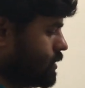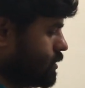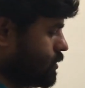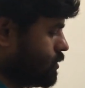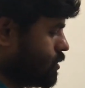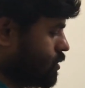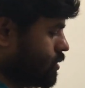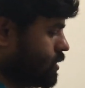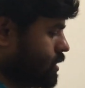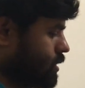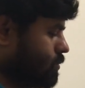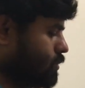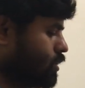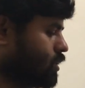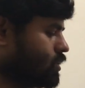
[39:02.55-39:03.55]
No,
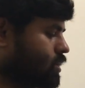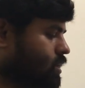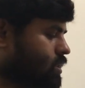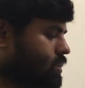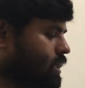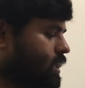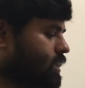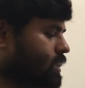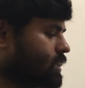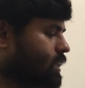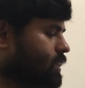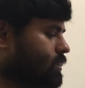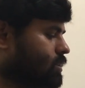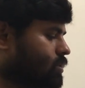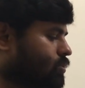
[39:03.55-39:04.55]
because it is greater
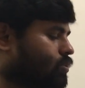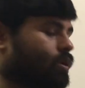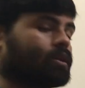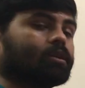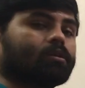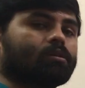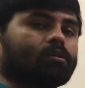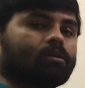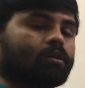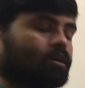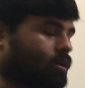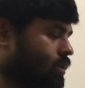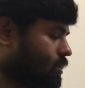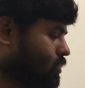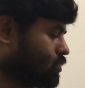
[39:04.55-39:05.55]
than 1.
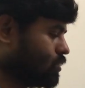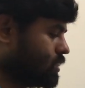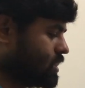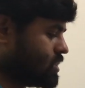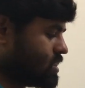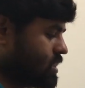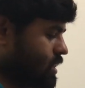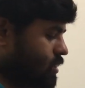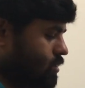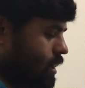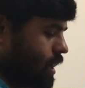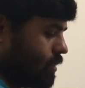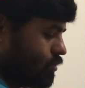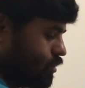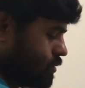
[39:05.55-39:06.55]
So this thing you
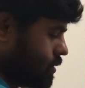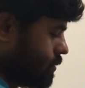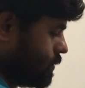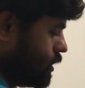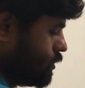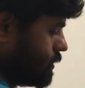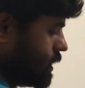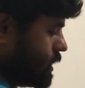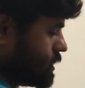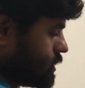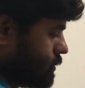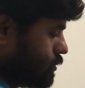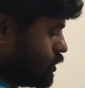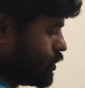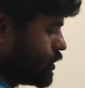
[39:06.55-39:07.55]
have to remember, you will get
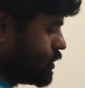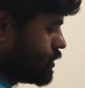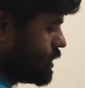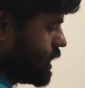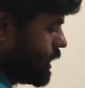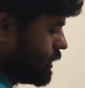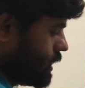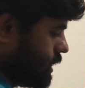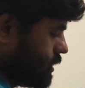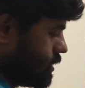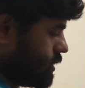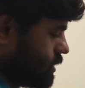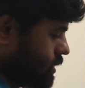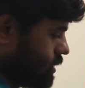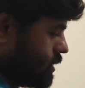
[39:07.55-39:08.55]
some questions like that.
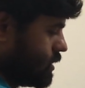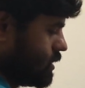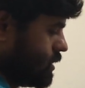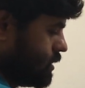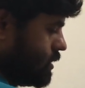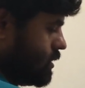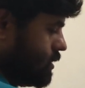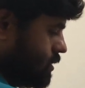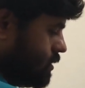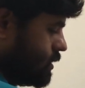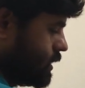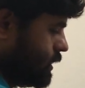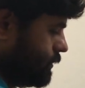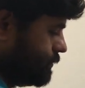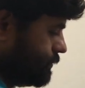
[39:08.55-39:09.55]

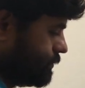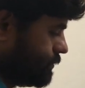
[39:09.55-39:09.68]
Okay?